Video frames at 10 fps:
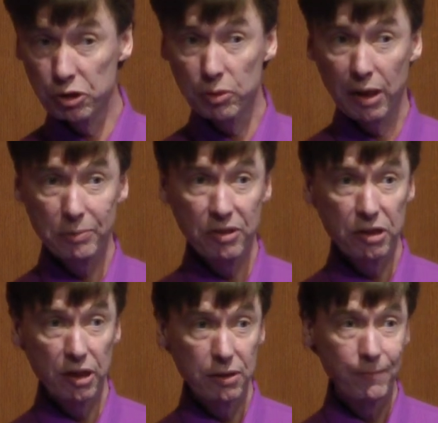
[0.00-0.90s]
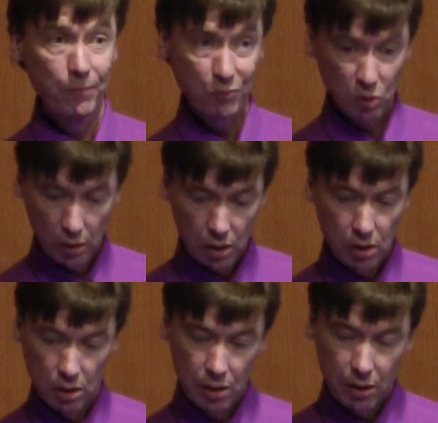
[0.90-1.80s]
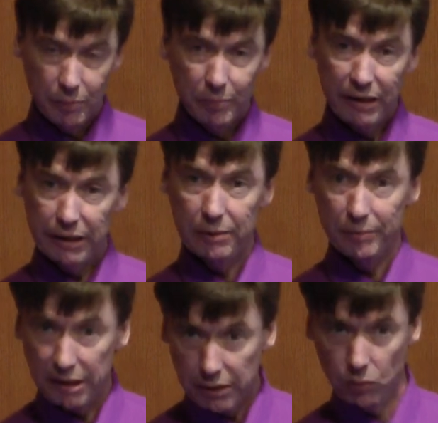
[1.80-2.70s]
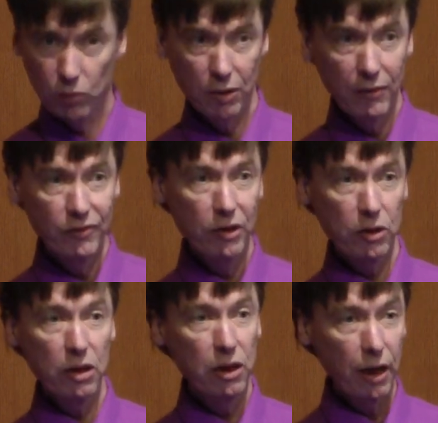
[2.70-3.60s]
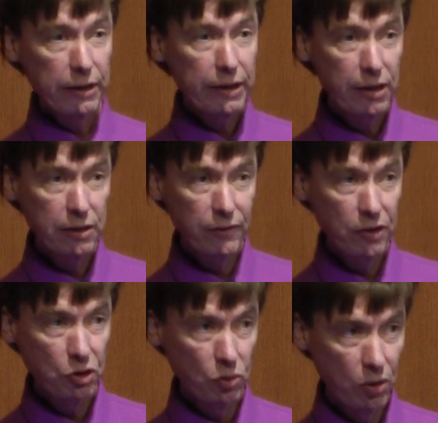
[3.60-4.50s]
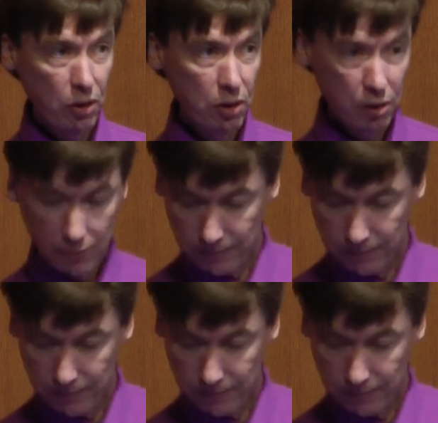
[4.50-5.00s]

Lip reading: to Edmonton, making me a very lucky individual.